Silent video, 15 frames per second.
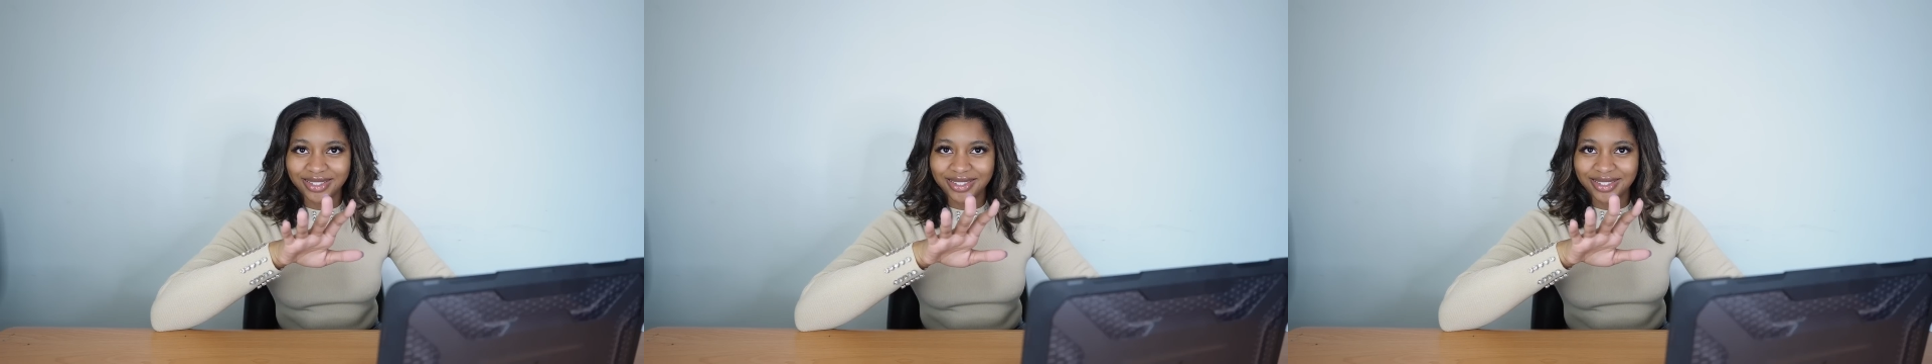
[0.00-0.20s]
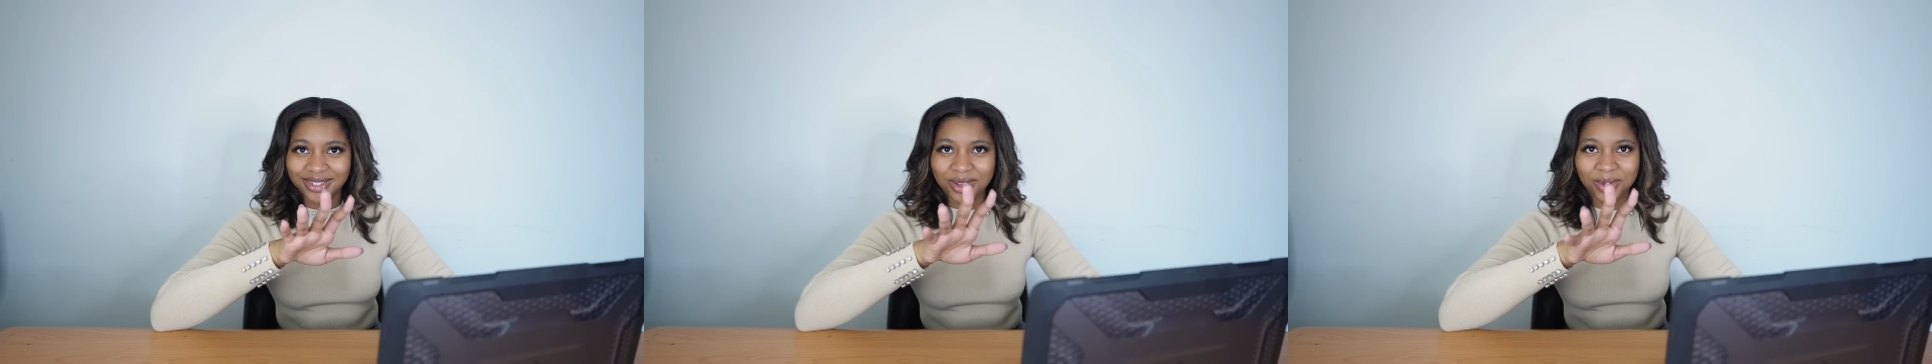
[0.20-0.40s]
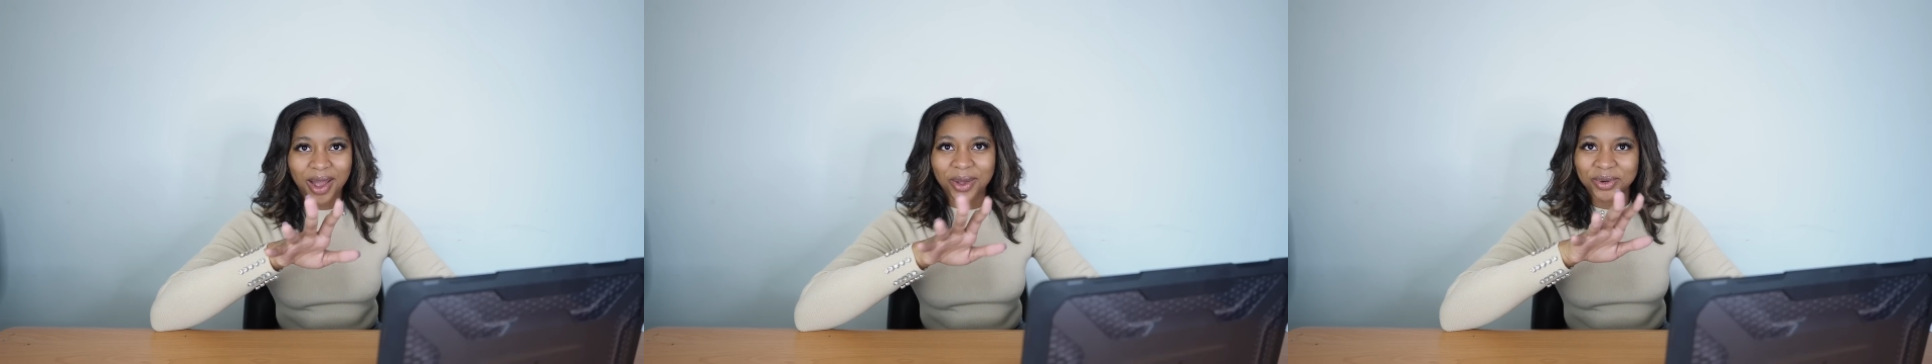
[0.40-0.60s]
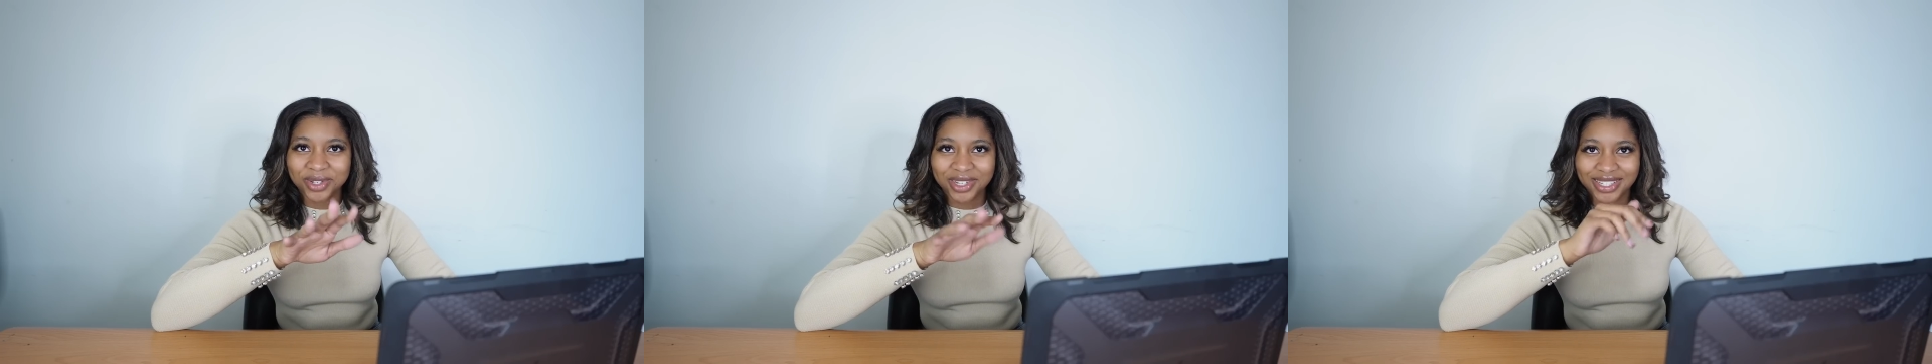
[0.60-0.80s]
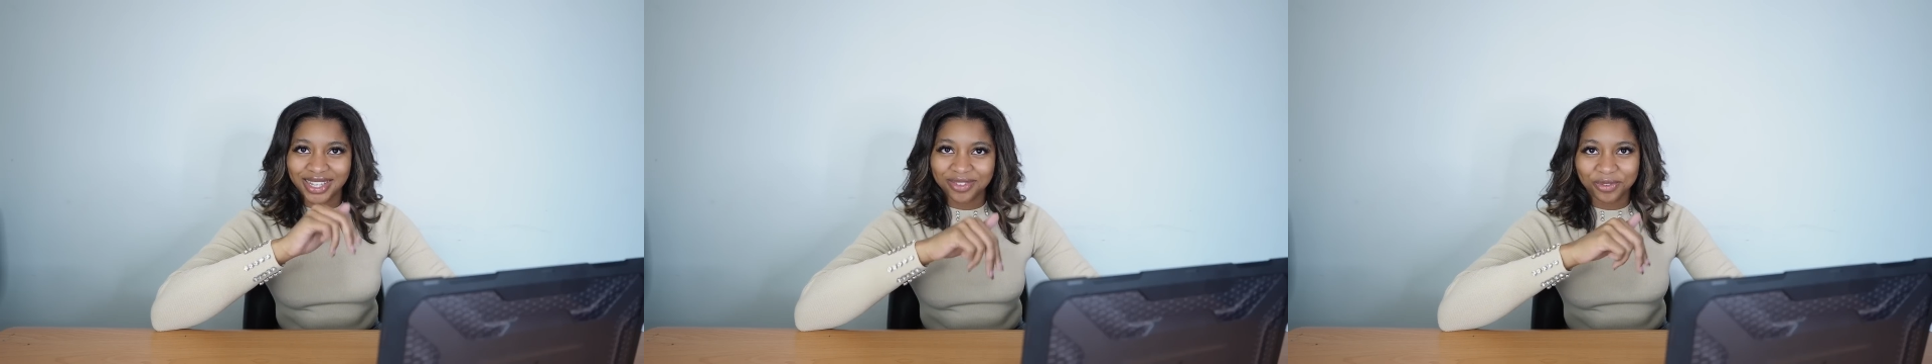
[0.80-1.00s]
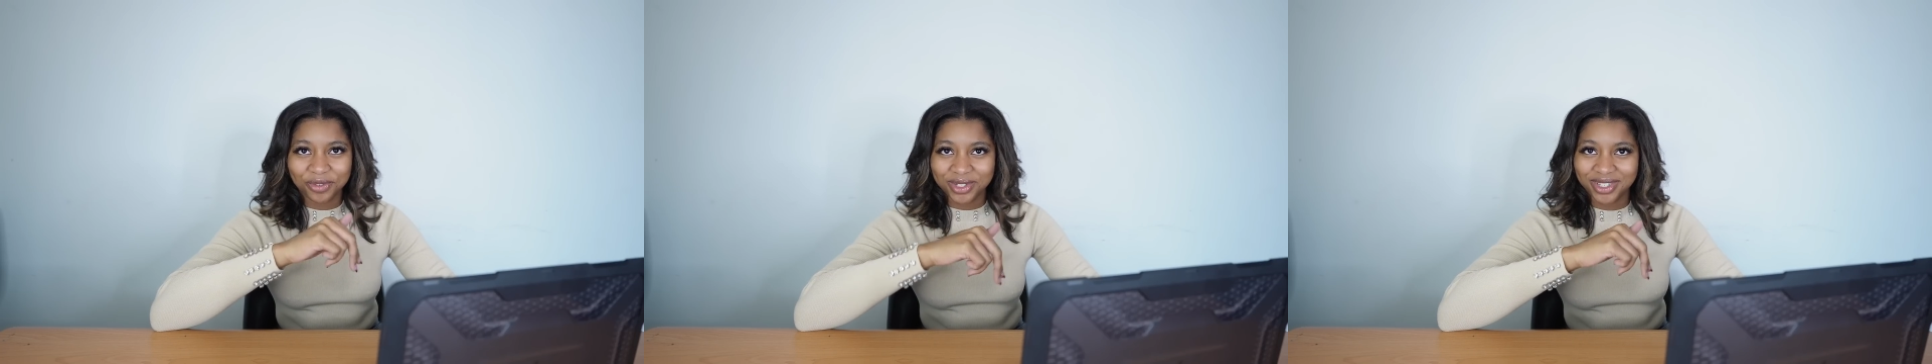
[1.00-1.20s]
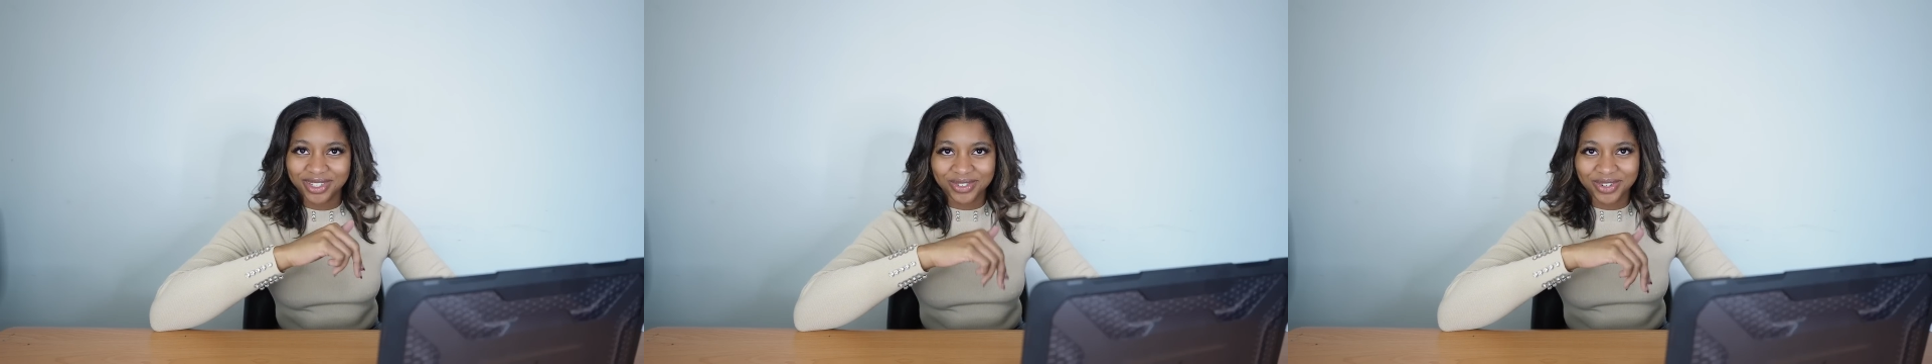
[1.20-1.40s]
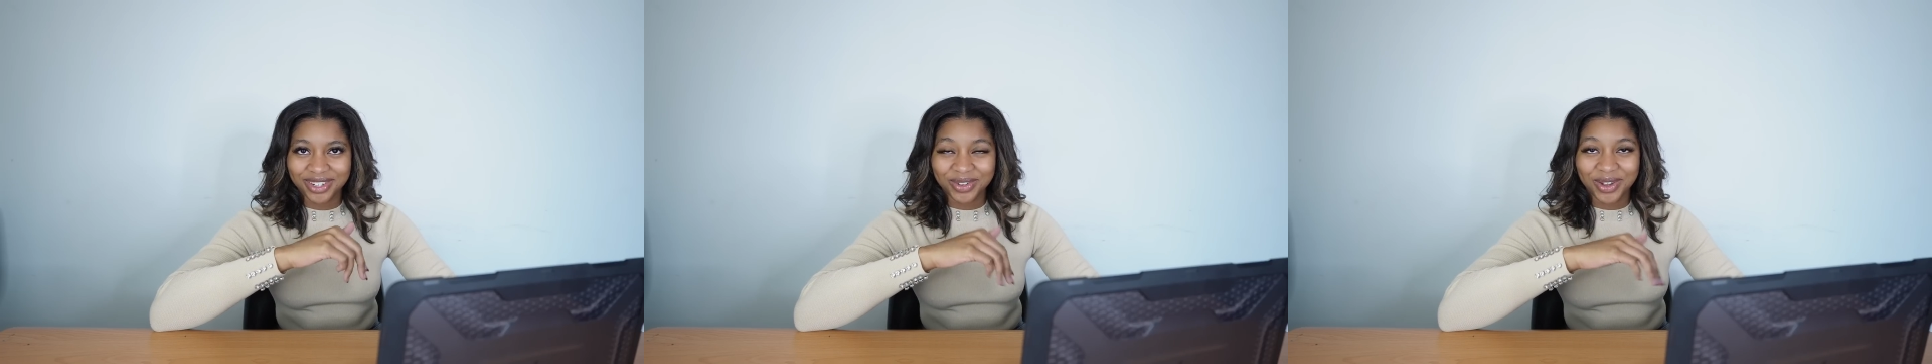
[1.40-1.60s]
So why don't I decide to do
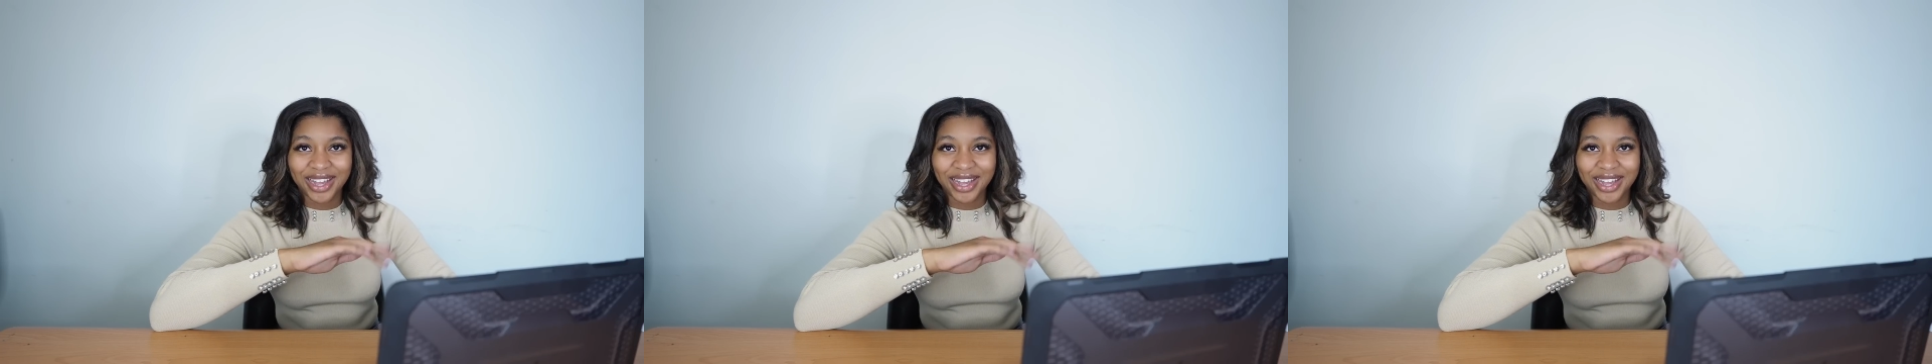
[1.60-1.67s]
this right now?